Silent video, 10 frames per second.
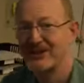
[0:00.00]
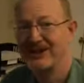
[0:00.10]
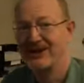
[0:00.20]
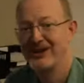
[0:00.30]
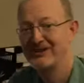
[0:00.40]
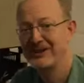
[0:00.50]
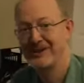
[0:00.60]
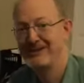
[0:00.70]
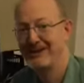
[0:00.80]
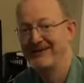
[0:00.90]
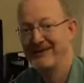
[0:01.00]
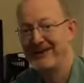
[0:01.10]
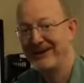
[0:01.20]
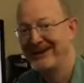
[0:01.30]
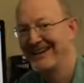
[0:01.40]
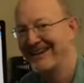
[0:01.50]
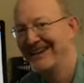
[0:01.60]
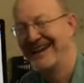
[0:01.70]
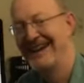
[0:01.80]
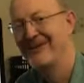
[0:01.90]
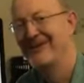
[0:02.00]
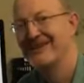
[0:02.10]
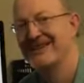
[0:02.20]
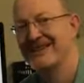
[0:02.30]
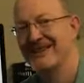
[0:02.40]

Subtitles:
along with the Bigfoot one. It was